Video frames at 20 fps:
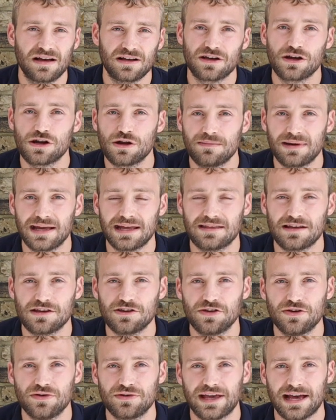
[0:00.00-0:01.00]
going to mean
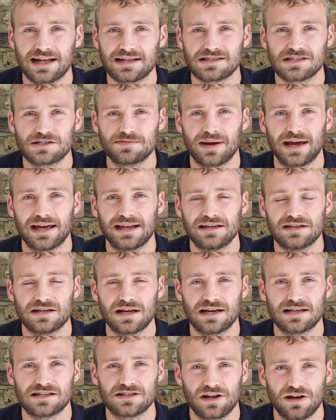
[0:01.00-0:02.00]
that you get to spend
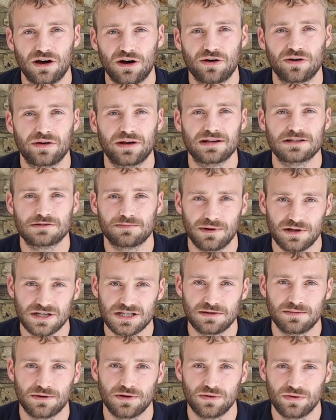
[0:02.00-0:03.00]
as long as
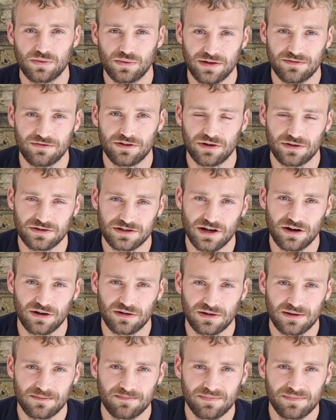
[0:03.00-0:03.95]
possible with your dog.